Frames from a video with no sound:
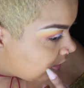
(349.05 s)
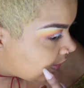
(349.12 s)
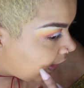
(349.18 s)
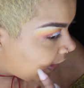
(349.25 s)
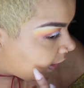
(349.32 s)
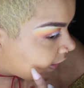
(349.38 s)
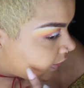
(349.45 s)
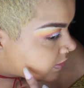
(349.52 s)

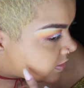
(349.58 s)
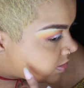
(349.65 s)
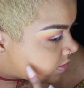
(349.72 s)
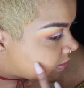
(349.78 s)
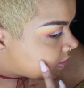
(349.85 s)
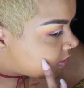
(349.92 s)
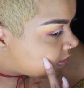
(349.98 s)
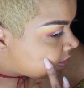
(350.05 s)
like, I can
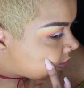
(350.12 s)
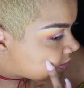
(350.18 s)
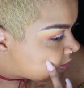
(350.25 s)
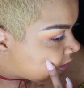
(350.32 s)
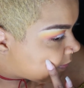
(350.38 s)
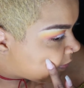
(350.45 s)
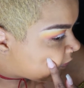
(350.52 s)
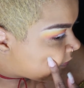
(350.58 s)
still see
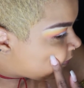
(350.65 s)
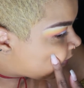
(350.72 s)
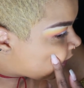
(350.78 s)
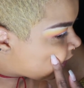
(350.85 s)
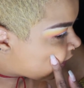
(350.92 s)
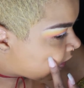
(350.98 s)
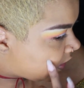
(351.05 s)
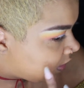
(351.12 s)
some of
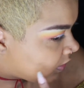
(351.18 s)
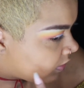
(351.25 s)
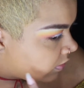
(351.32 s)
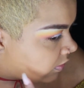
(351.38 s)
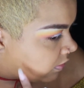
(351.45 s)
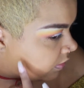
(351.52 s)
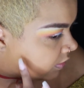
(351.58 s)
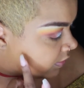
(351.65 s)
my
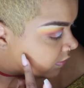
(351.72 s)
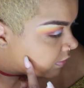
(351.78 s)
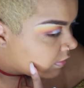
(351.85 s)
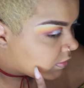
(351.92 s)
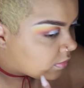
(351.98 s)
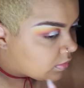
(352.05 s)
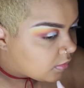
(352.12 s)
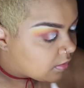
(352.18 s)

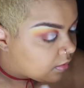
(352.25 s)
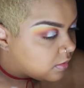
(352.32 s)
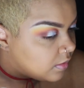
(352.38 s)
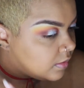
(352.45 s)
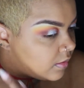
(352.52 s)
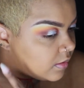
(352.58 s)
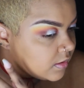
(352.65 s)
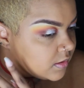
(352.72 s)

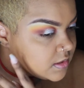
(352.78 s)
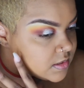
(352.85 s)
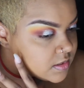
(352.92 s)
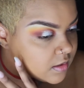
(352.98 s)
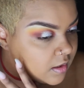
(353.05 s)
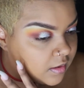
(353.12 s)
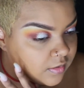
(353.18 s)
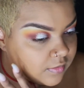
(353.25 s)

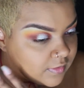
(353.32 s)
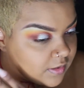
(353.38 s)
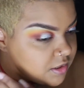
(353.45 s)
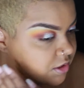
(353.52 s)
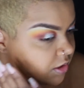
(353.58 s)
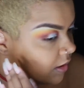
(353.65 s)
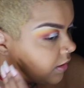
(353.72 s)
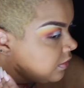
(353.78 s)

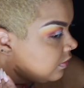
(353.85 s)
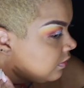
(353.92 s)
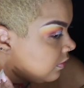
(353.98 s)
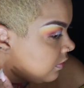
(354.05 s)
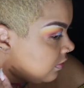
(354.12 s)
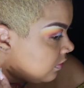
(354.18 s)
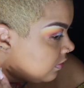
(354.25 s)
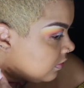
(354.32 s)
discoloration
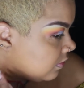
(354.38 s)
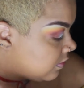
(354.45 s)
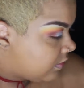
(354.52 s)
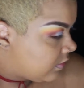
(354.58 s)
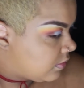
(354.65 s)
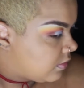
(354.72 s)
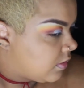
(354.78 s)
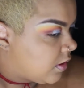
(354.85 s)

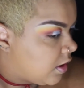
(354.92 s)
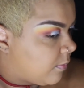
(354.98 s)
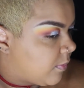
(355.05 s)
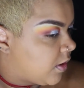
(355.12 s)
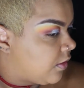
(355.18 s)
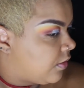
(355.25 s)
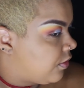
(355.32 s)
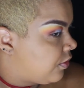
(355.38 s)

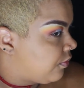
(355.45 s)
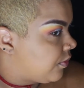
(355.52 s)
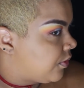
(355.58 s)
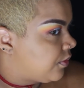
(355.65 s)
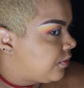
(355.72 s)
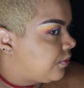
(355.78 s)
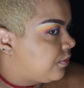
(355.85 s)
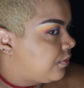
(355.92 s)
coming
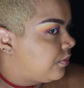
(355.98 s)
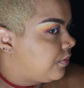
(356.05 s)
through.